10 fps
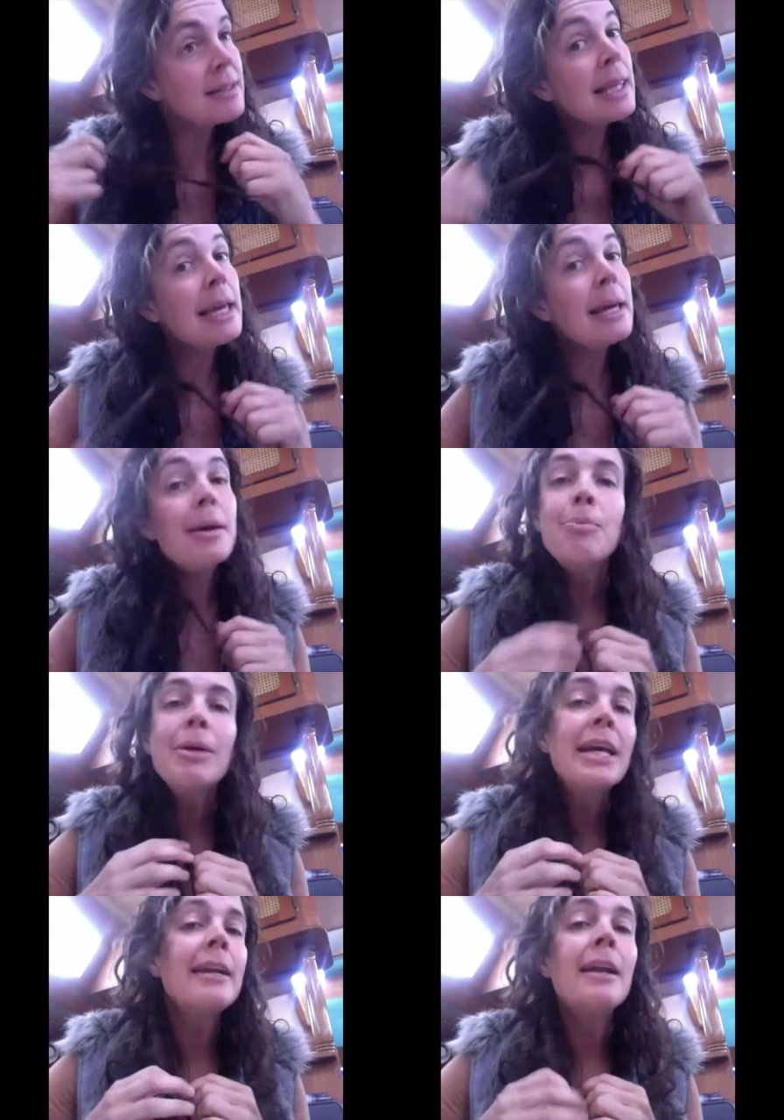
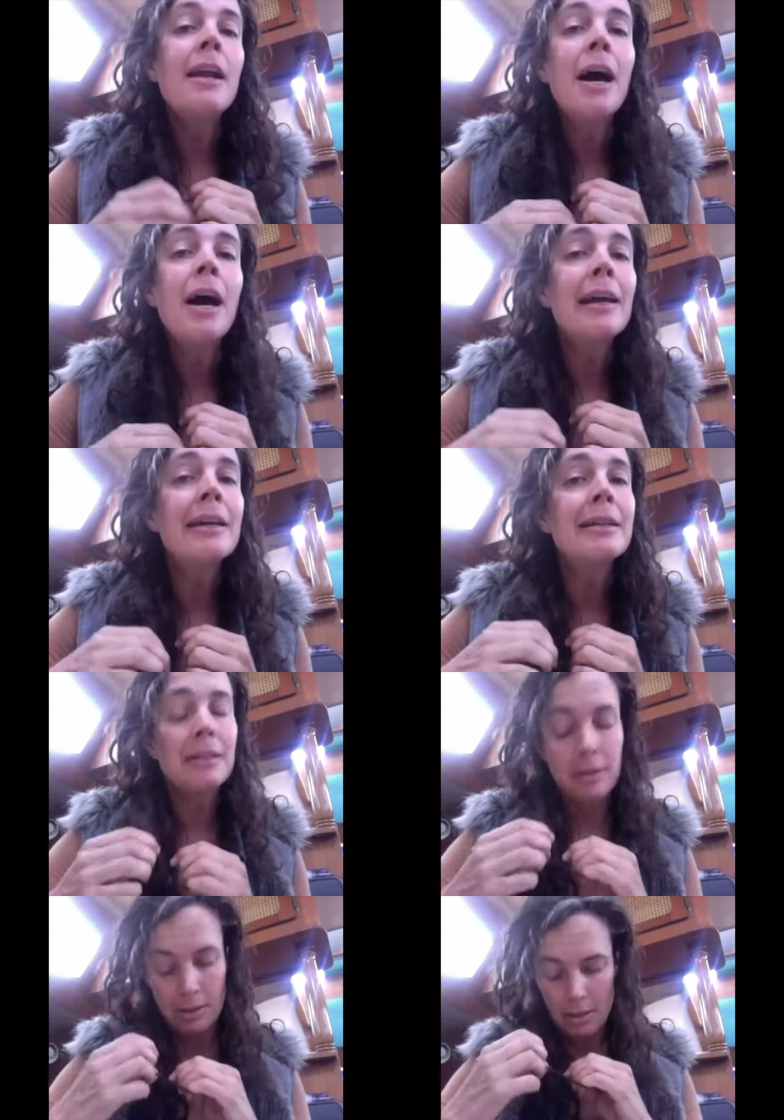sleeping at night,
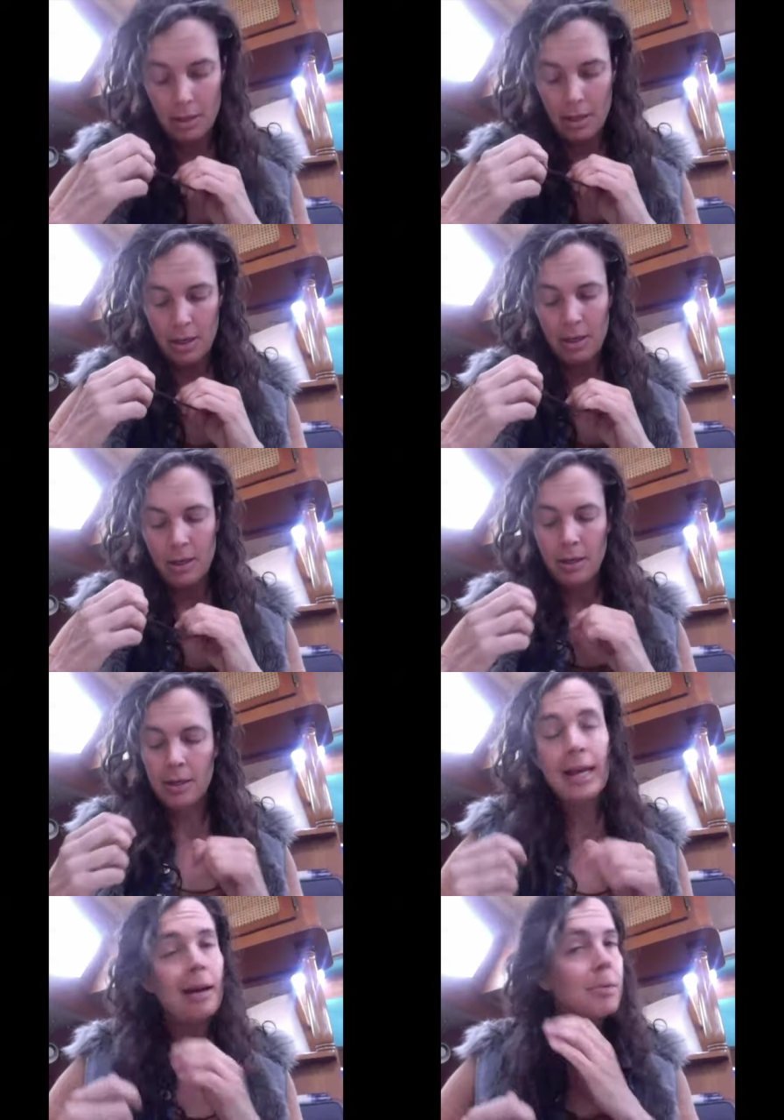
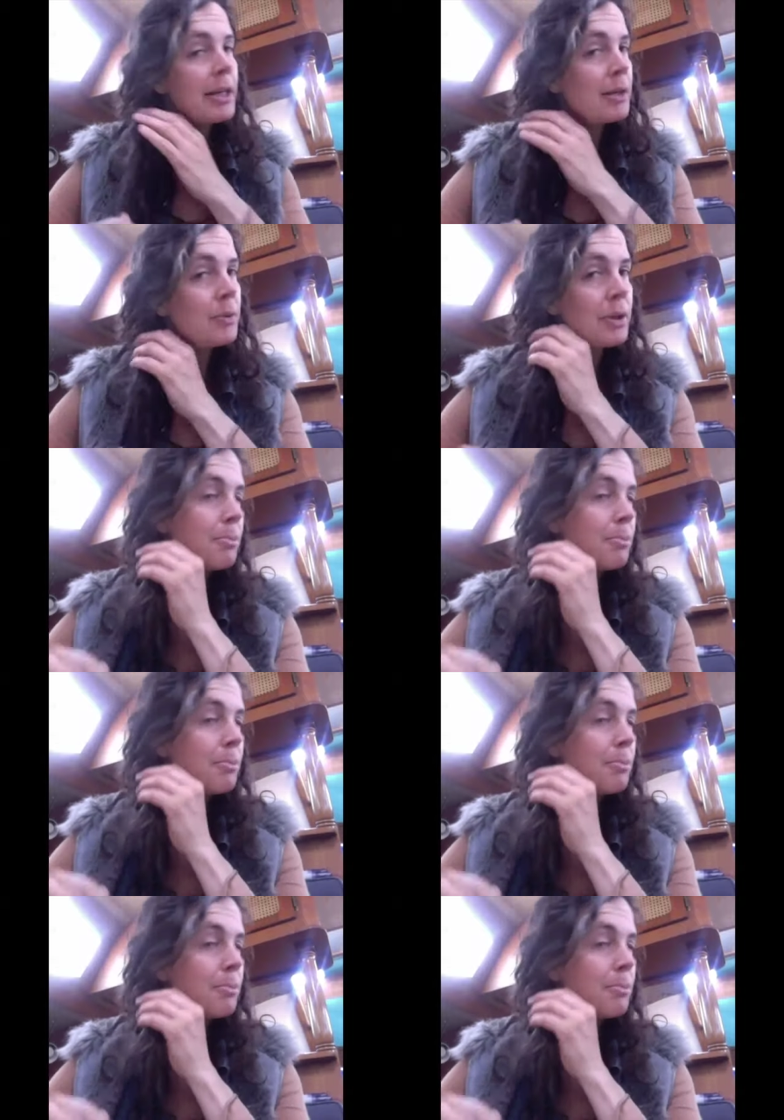dabbling with the